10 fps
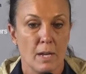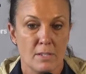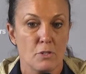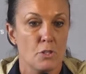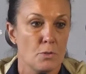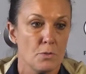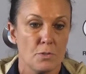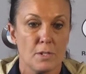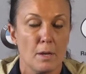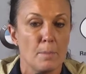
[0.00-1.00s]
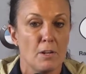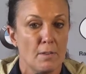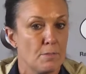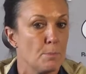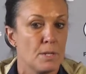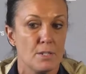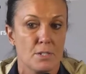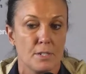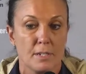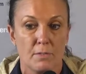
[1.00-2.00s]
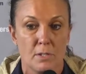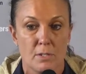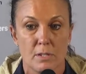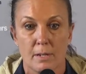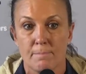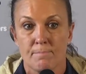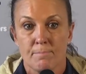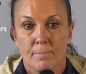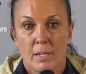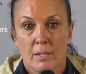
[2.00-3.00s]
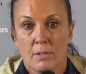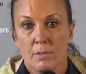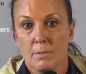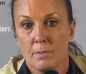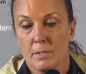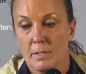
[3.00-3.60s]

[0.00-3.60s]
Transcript: as a junior, to come in off the bench and give us some, you know,